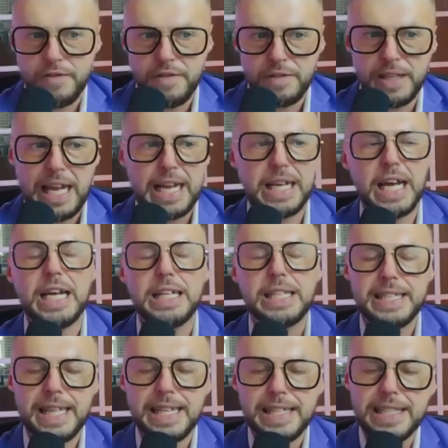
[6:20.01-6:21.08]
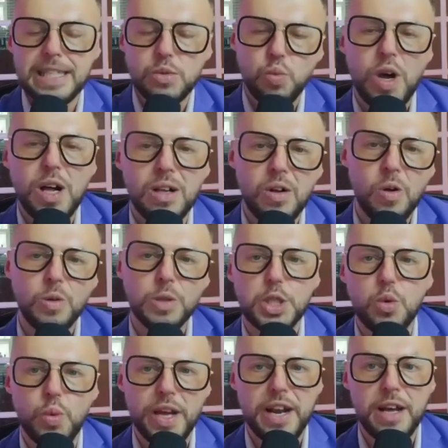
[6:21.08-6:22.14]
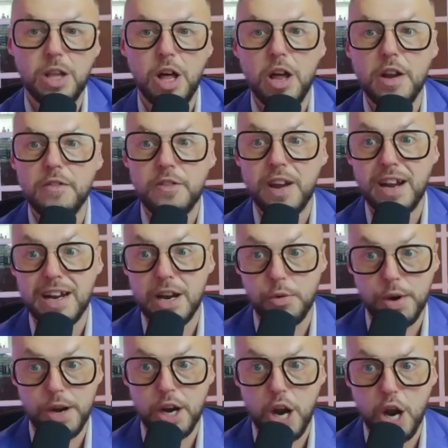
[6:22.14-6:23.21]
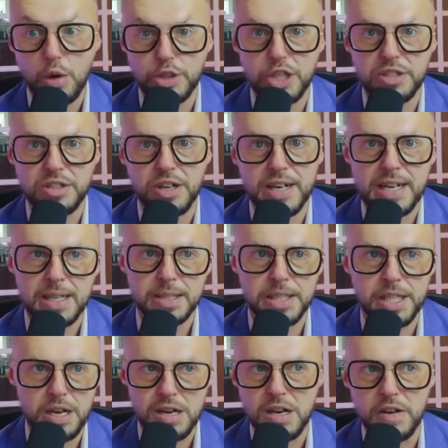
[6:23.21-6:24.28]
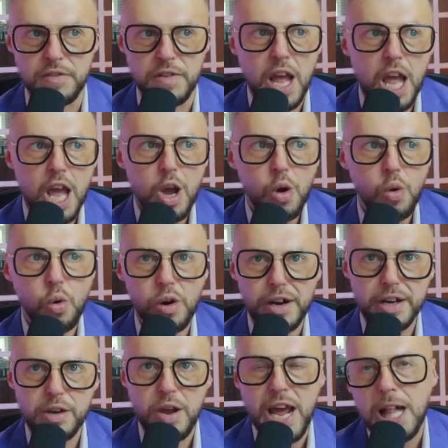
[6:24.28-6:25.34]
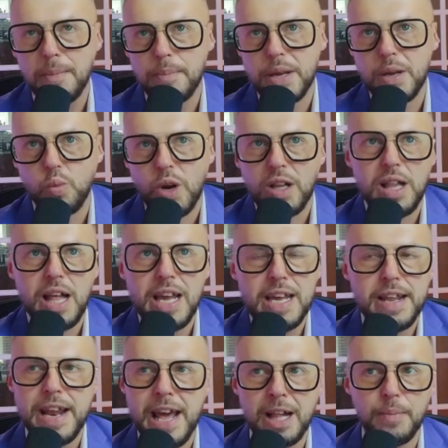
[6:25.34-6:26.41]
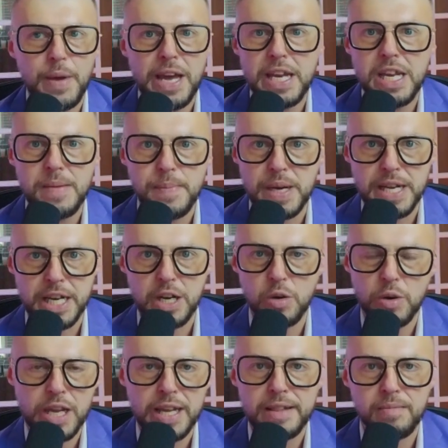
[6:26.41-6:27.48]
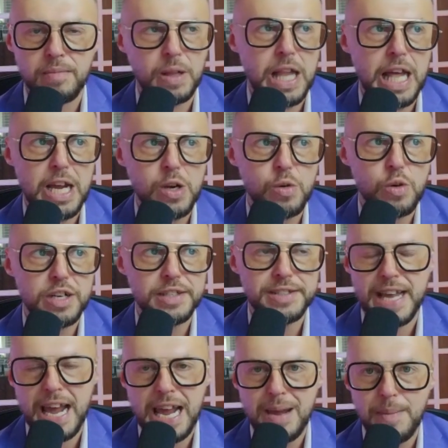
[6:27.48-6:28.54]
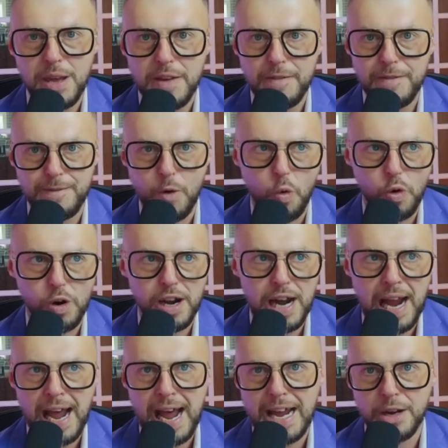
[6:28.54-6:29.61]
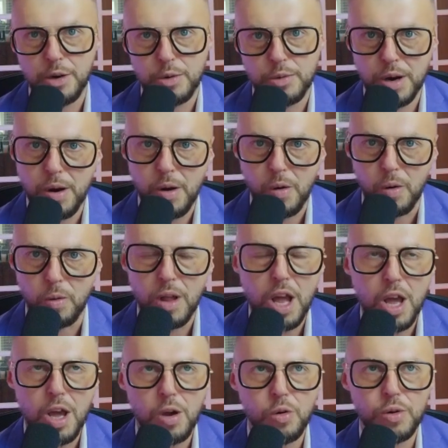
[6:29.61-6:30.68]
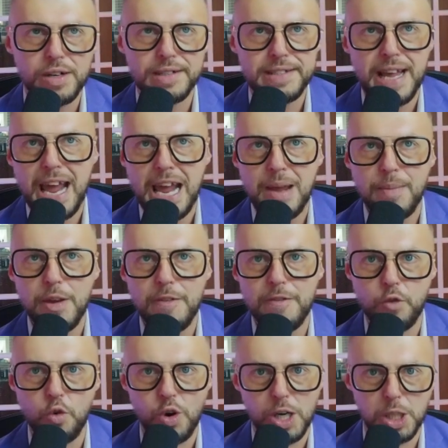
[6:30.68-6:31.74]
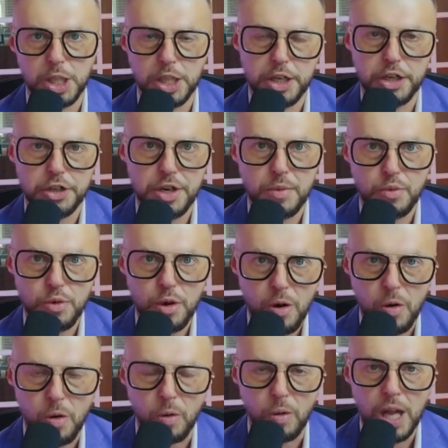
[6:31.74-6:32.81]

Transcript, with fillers: Like this is what also what a lot of career coaches are guilty of. Who are you helping? Well, I can help anybody who can like who is aiming for a higher role, who is aiming for a leadership role.